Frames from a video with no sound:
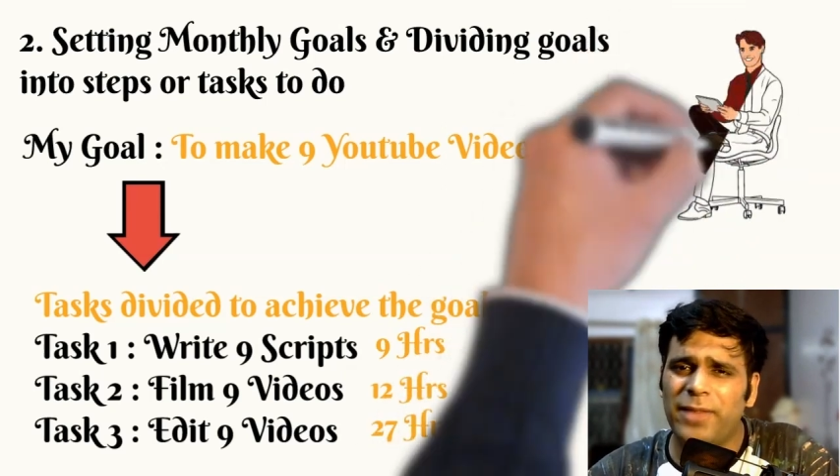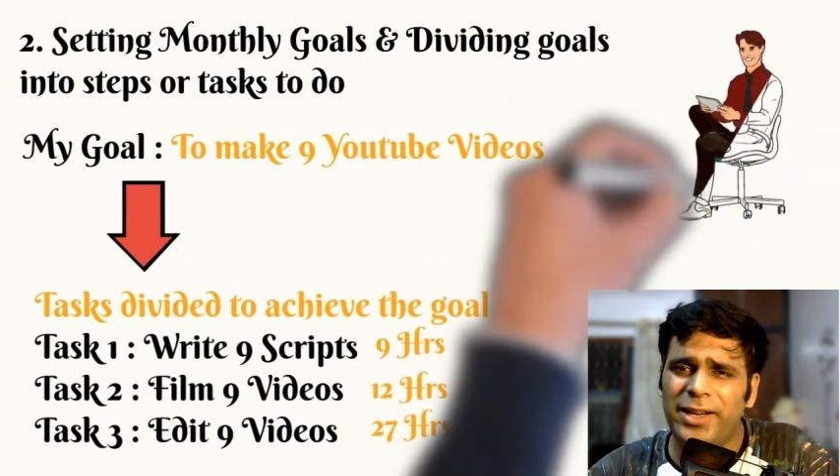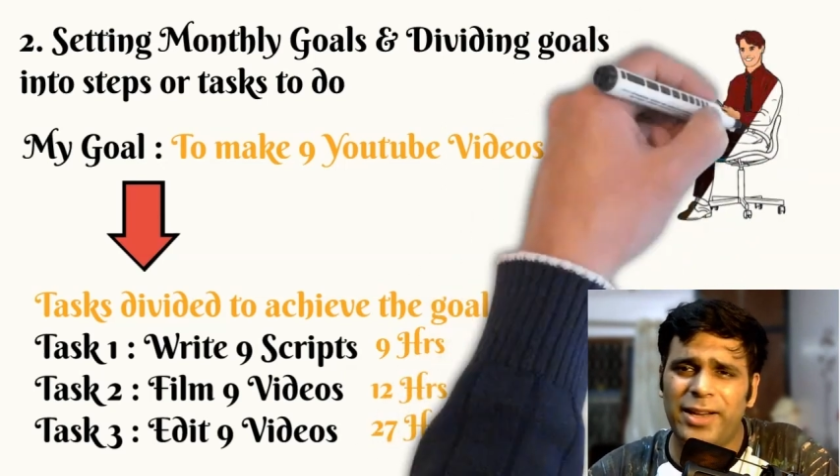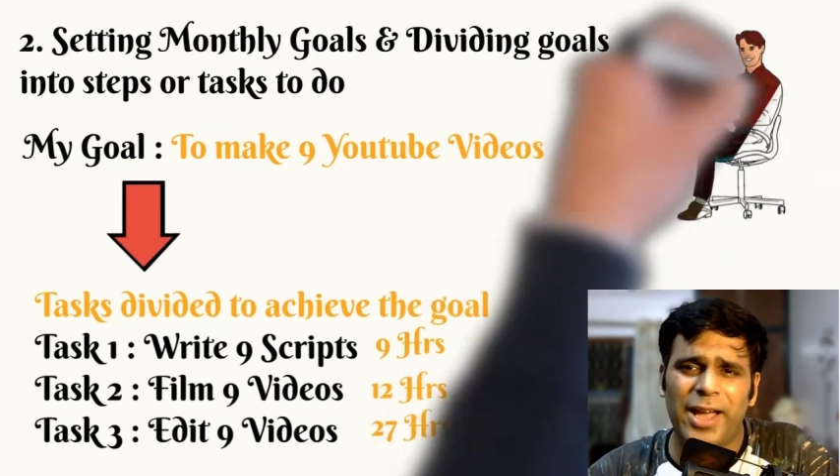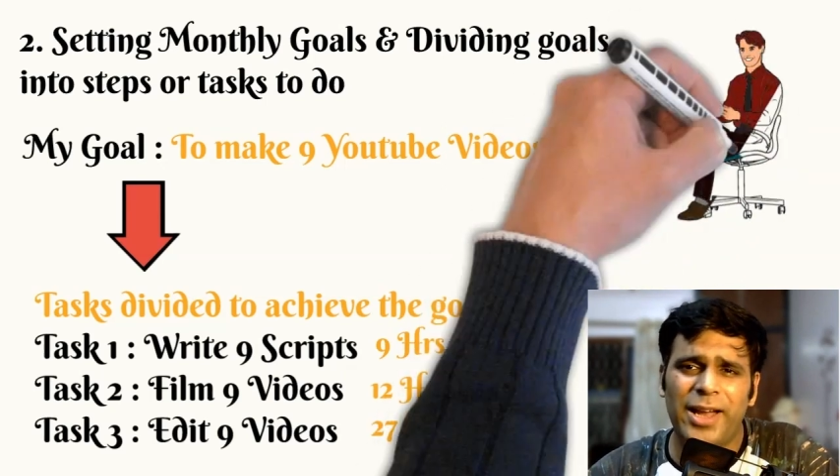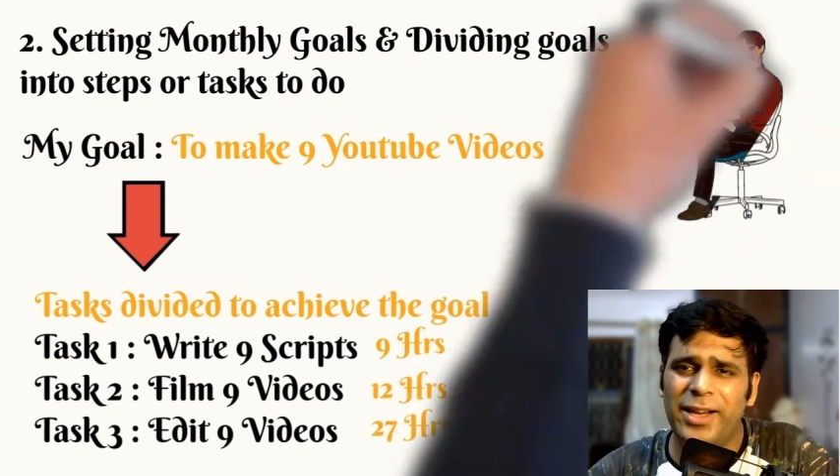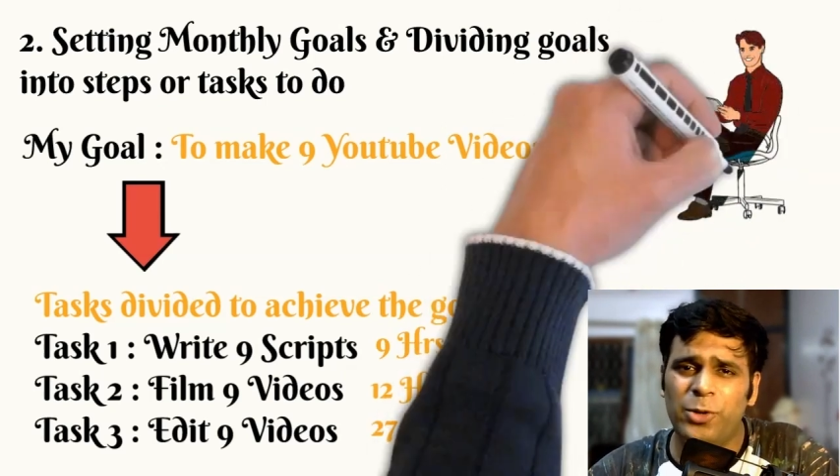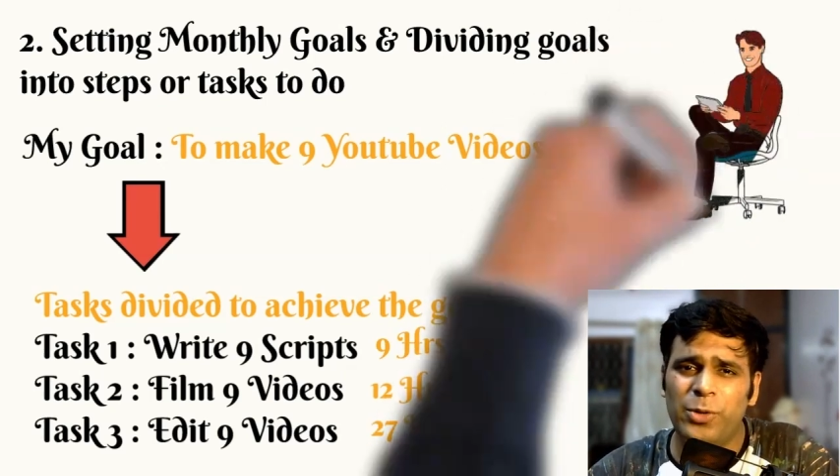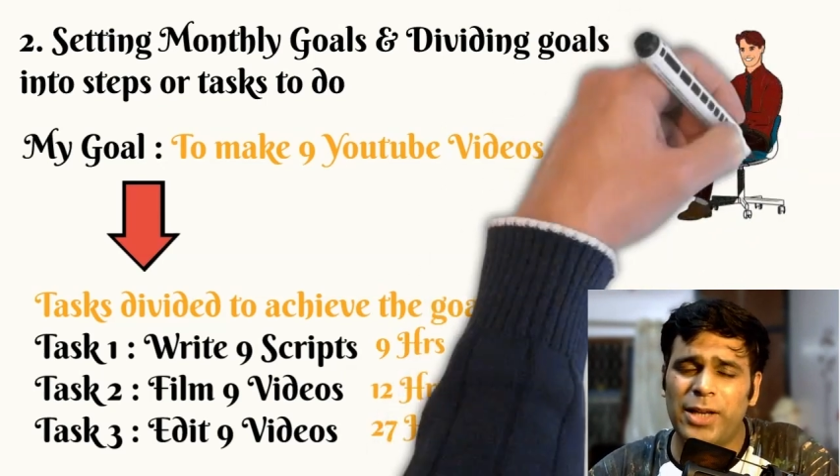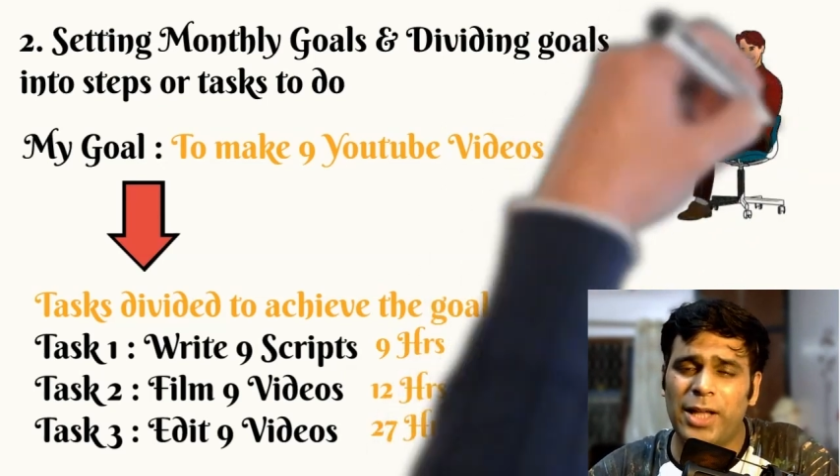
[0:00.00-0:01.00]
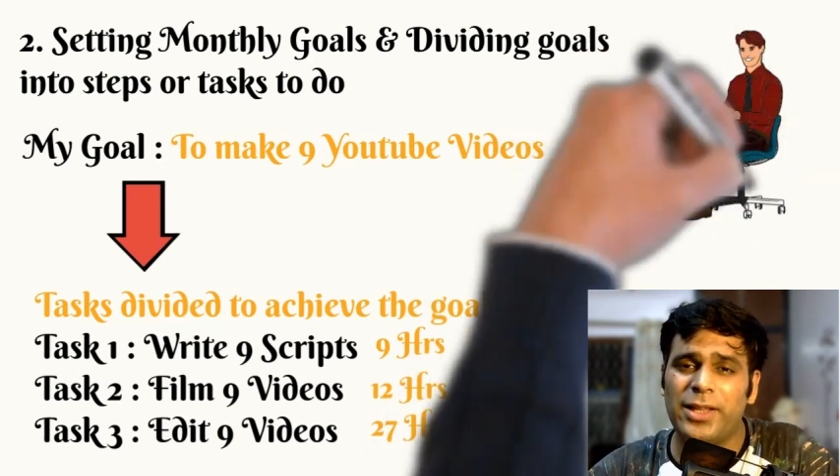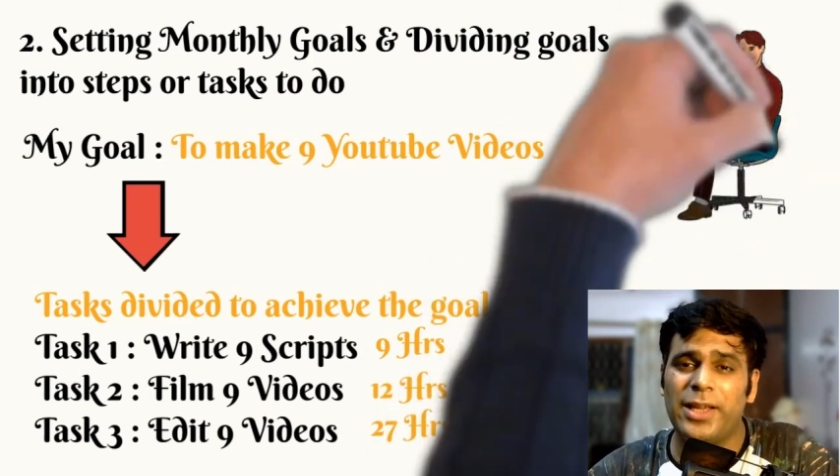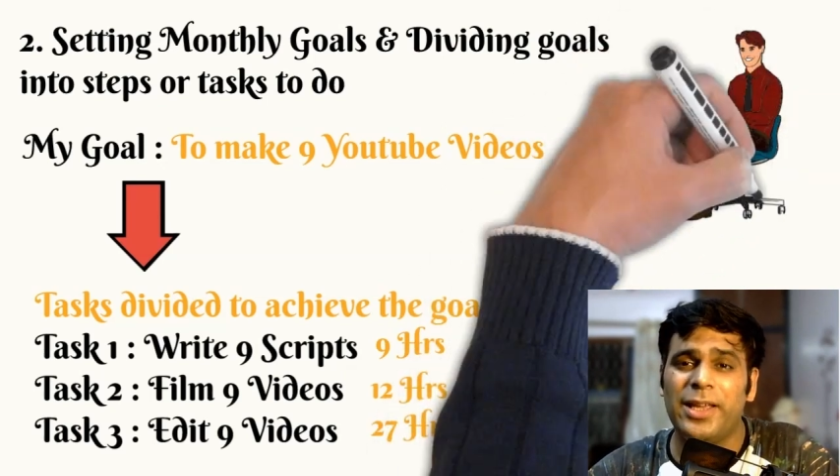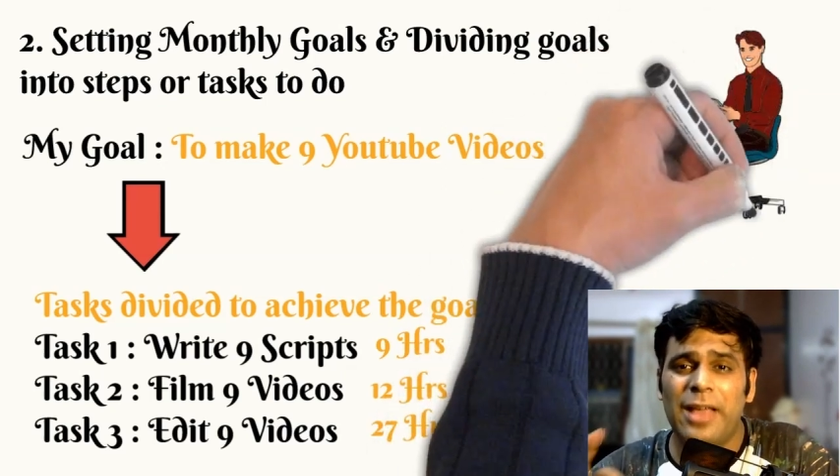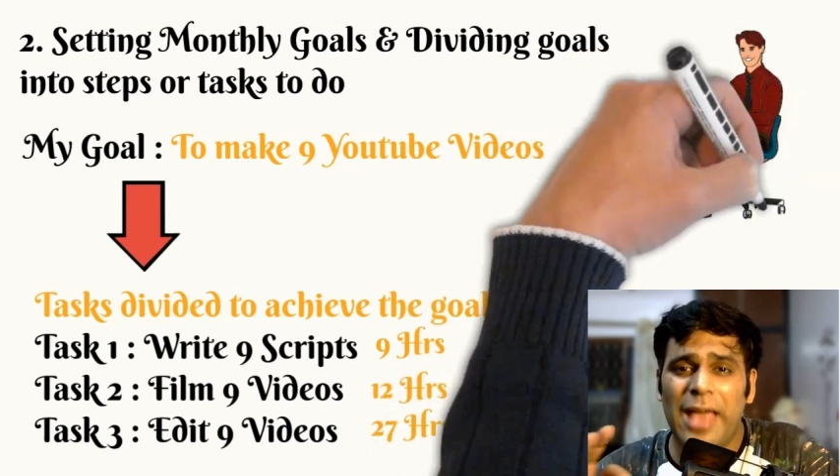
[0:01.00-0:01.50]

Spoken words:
entire day doing nothing,